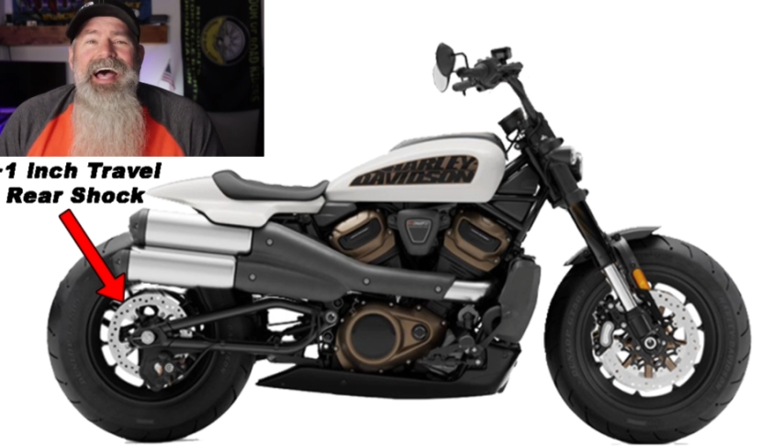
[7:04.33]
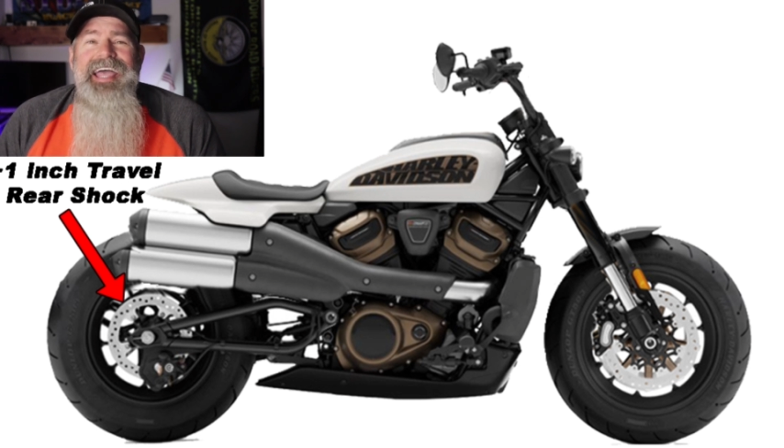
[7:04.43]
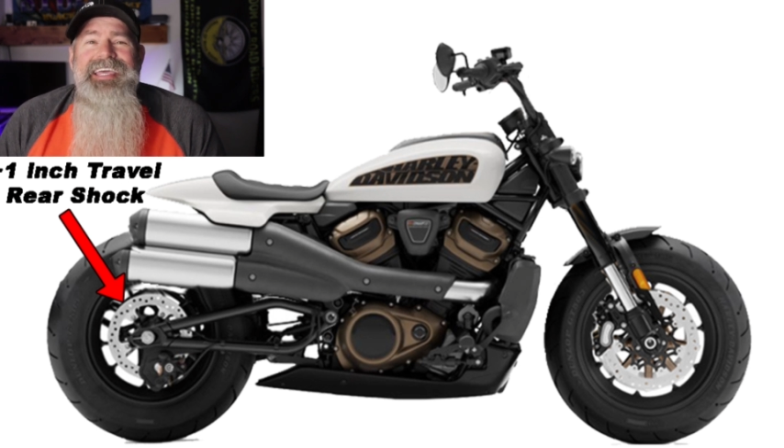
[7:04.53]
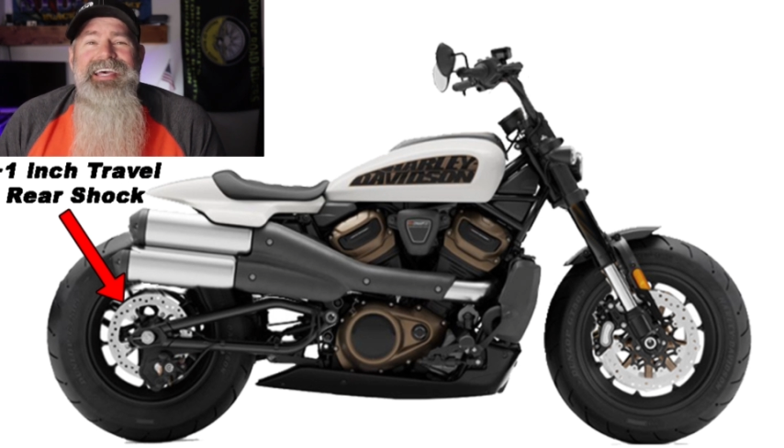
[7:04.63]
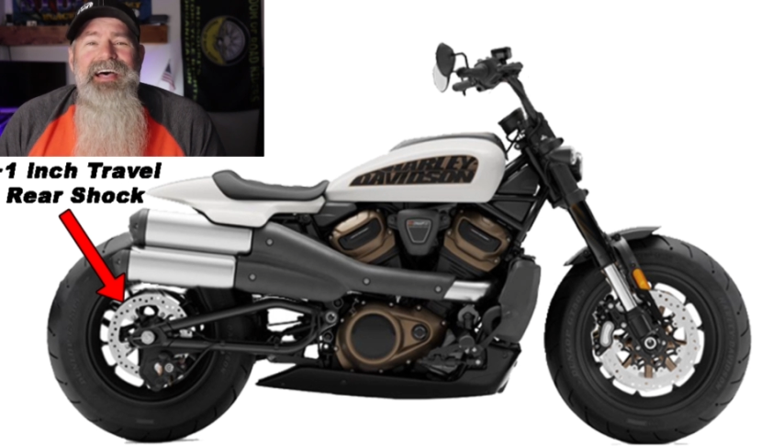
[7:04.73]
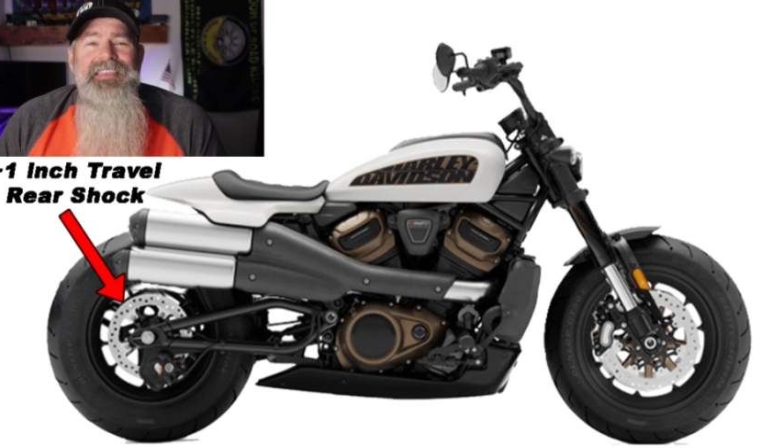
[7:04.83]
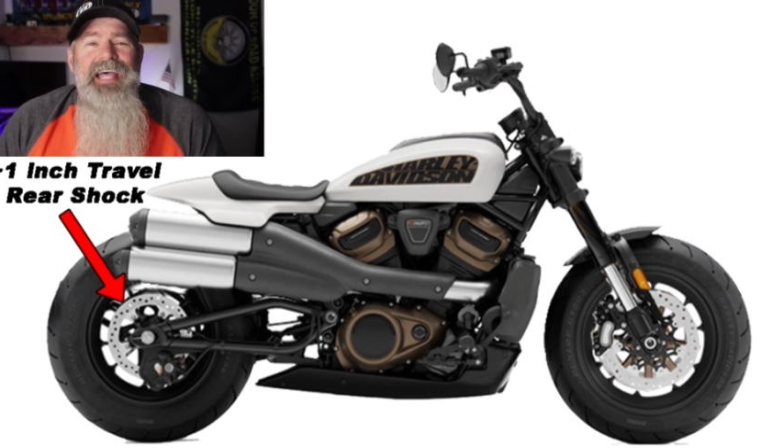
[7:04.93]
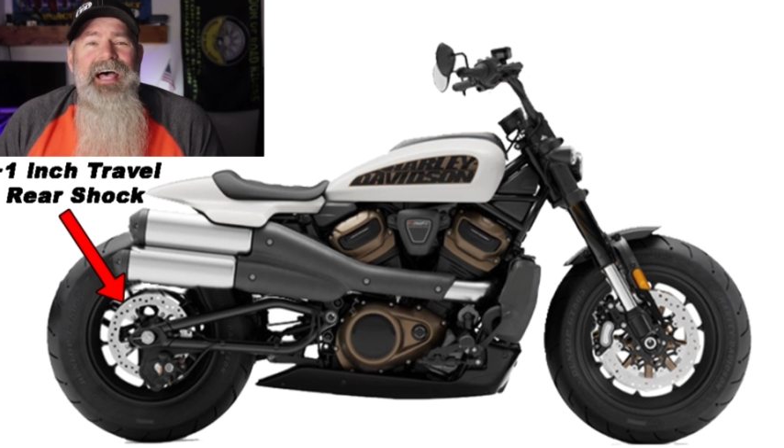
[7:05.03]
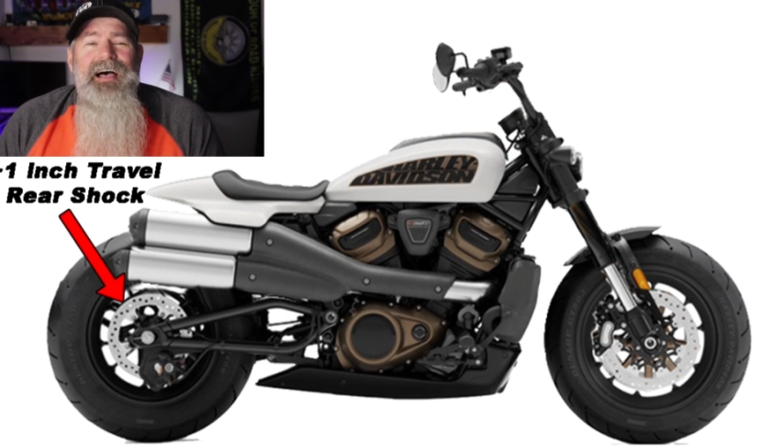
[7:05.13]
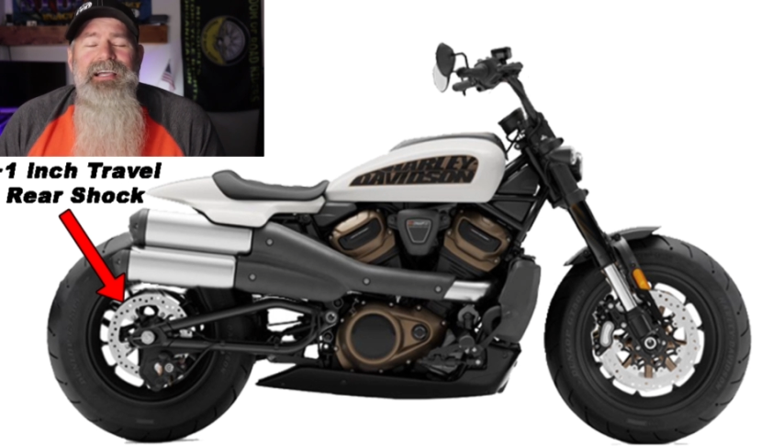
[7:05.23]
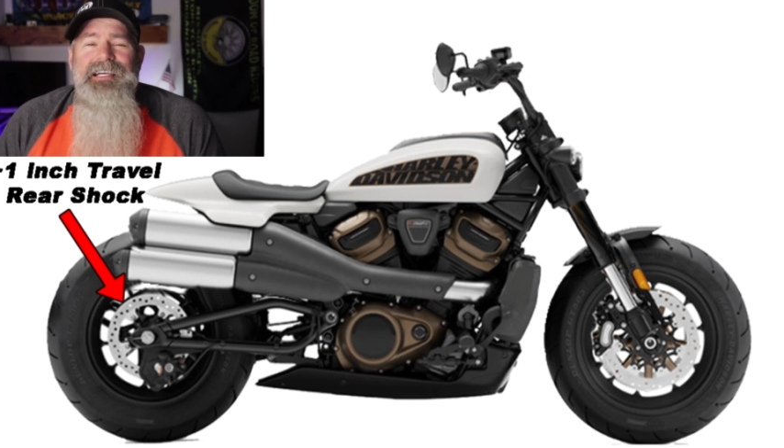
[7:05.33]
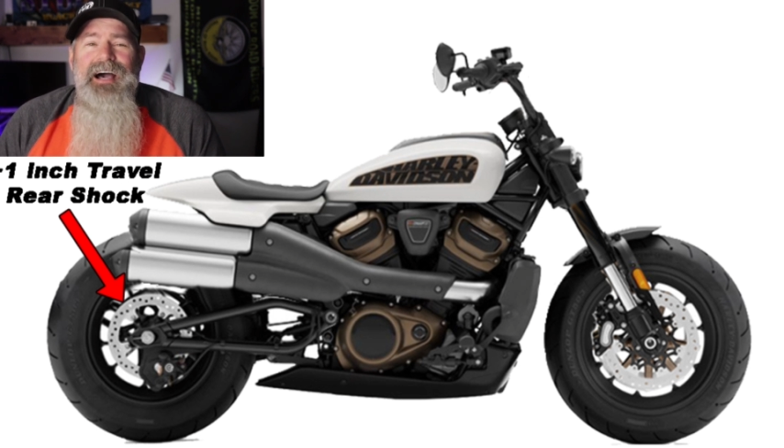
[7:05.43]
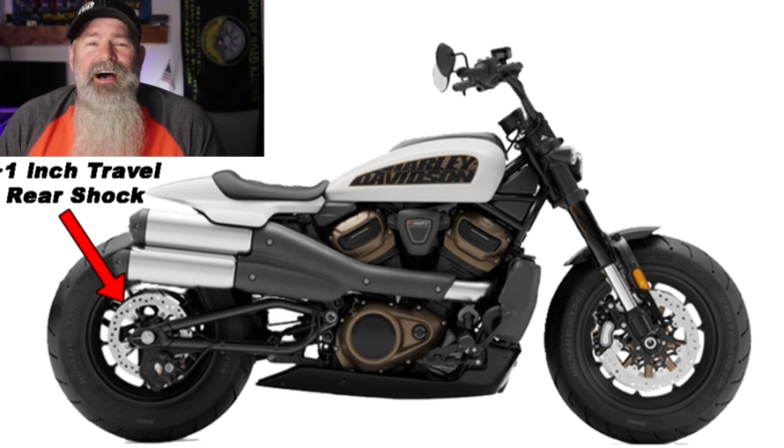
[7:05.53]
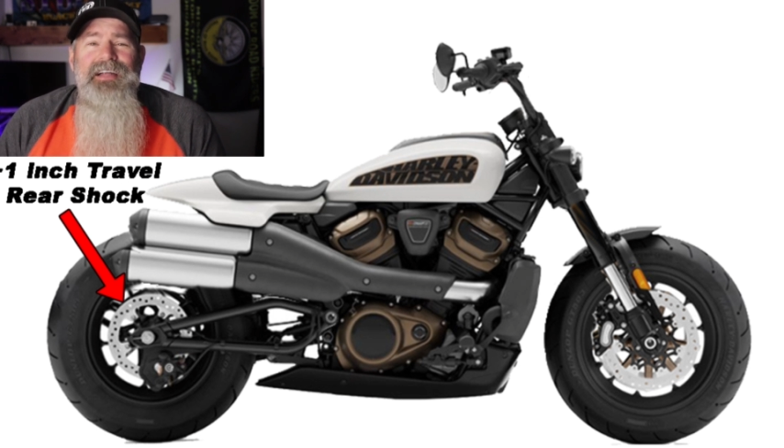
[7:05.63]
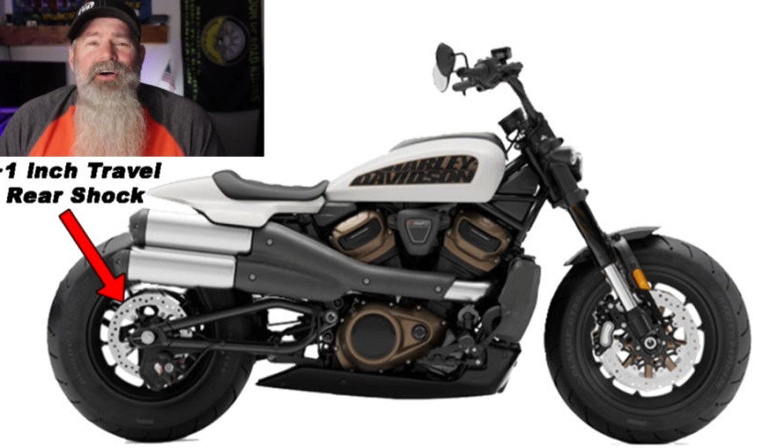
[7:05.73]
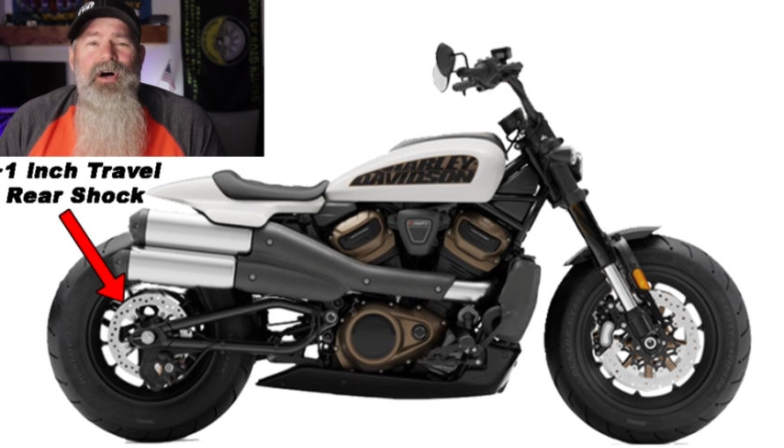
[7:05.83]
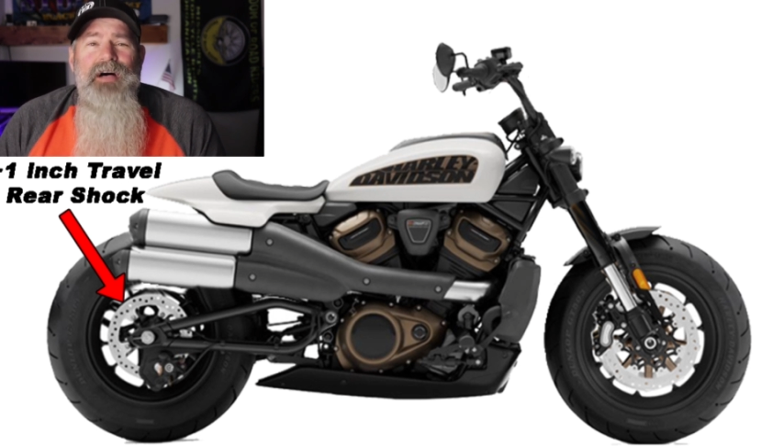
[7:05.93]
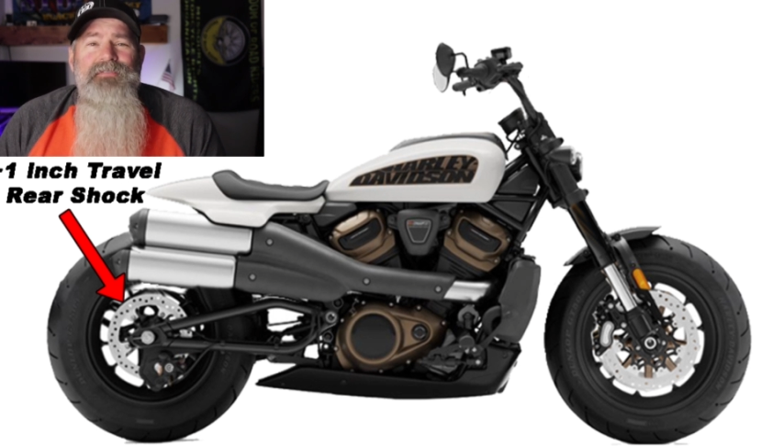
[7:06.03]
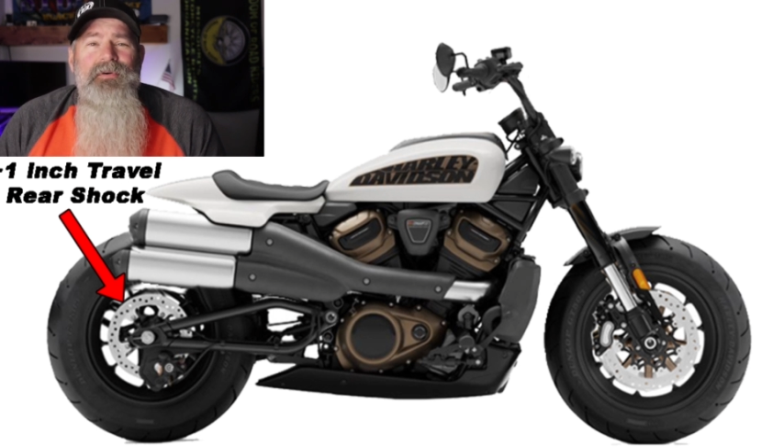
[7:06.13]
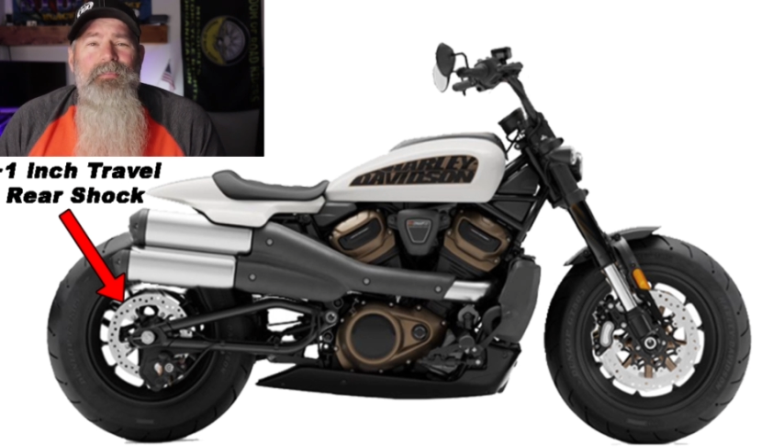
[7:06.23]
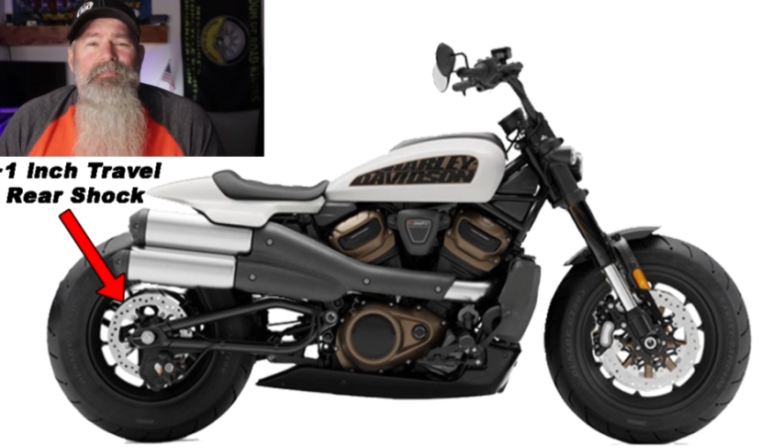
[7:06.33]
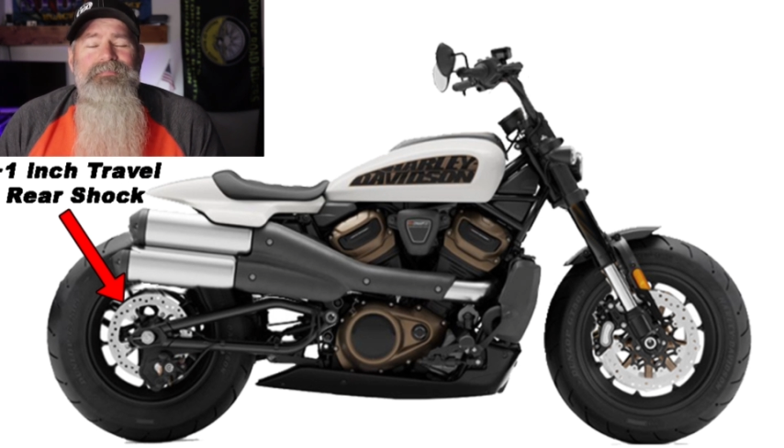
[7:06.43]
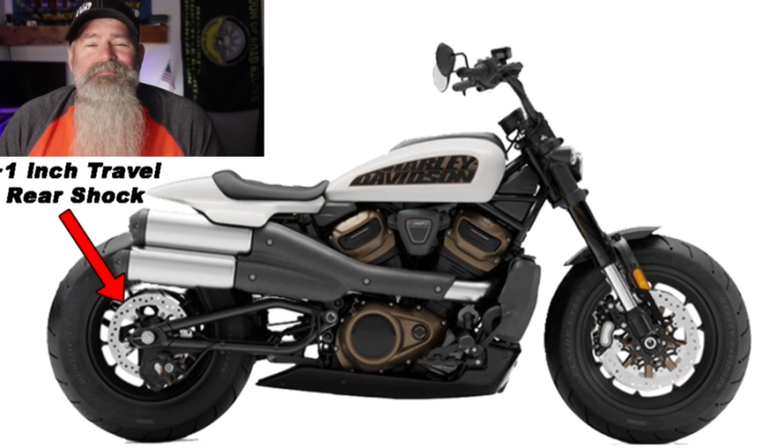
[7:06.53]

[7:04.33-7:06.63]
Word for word: I cut that god-awful